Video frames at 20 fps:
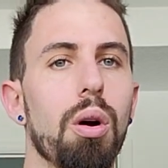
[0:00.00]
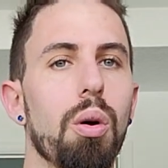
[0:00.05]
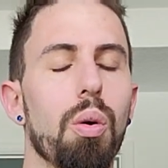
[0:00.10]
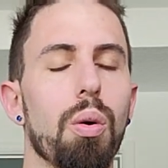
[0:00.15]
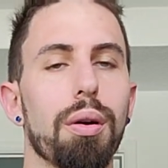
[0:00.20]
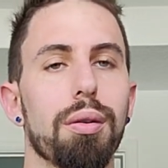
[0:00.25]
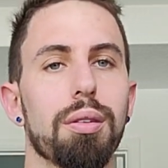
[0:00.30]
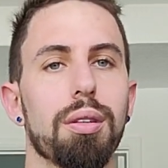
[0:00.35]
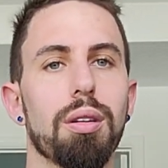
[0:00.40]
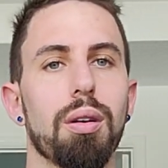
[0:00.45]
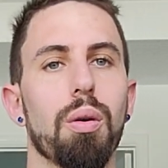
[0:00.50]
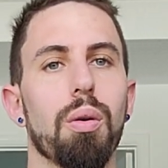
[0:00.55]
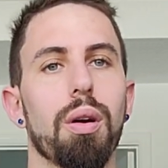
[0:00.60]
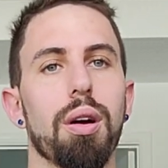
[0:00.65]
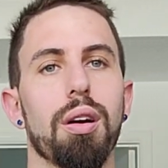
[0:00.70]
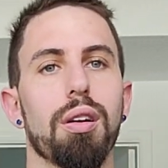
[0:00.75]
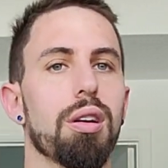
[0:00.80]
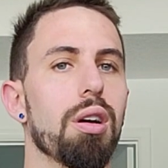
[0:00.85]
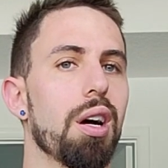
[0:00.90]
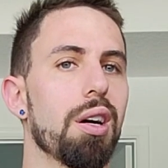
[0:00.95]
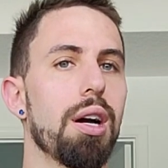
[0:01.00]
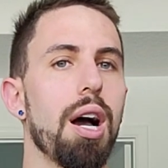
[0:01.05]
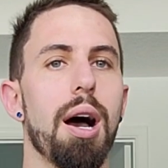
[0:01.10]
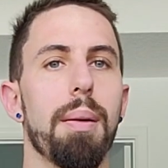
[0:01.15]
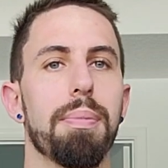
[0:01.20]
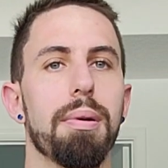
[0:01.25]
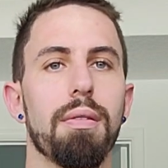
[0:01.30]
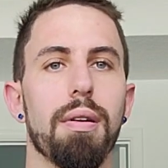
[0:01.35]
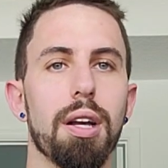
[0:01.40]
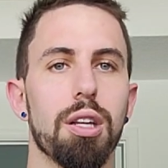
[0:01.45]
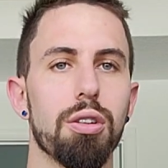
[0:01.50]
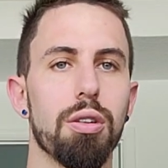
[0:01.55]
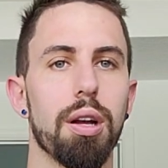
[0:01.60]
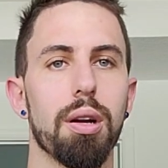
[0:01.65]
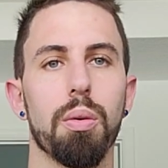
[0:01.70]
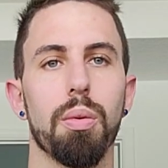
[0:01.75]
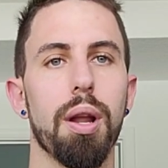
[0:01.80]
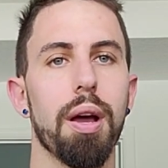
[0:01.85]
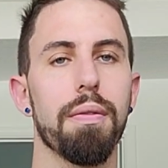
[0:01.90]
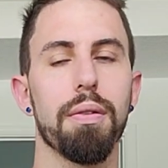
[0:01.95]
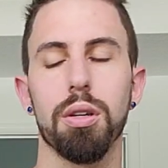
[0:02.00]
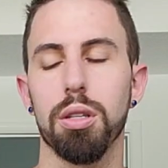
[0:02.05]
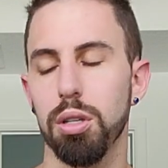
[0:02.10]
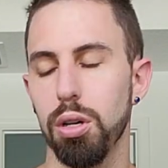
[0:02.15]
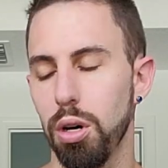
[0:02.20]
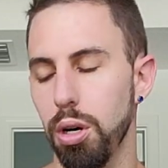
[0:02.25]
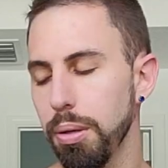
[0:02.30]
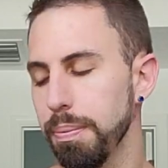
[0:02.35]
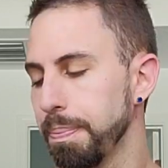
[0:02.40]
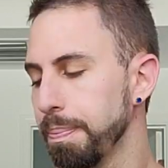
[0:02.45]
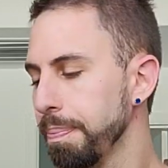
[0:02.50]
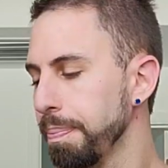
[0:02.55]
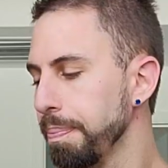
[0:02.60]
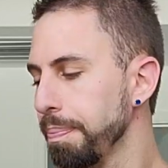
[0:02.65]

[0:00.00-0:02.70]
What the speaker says: or a copyright strike or whatever it's called.